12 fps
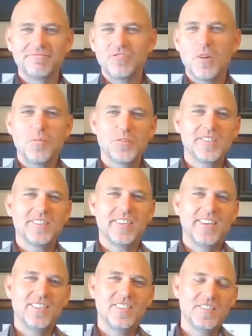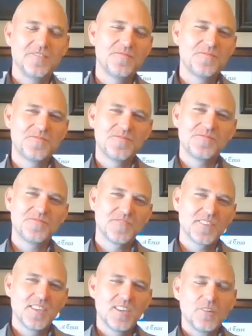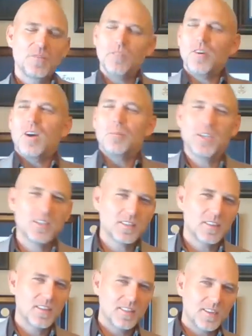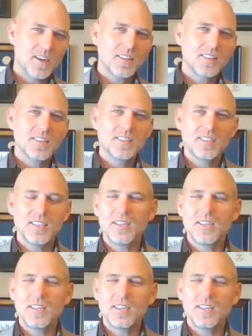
representation. We've all been taught this,